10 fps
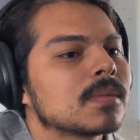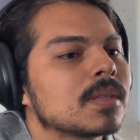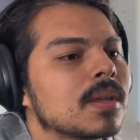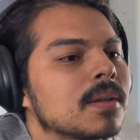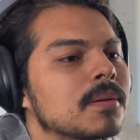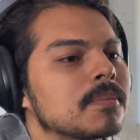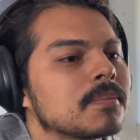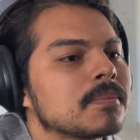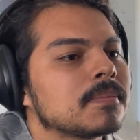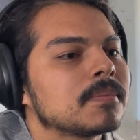Damn.
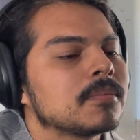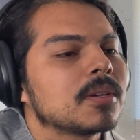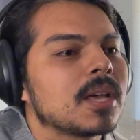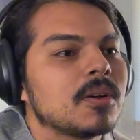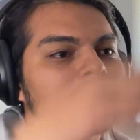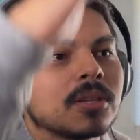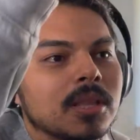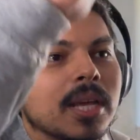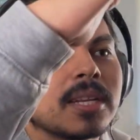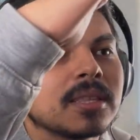Look at that. Oh, is that the
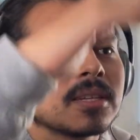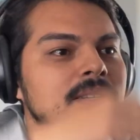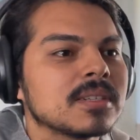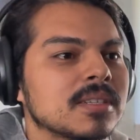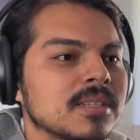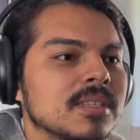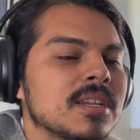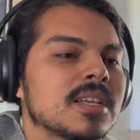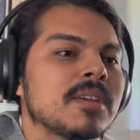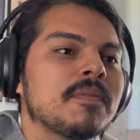lighting there?
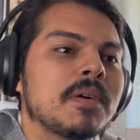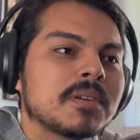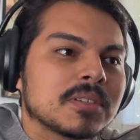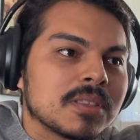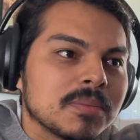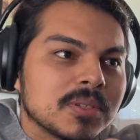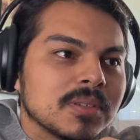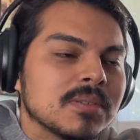It focus on them too.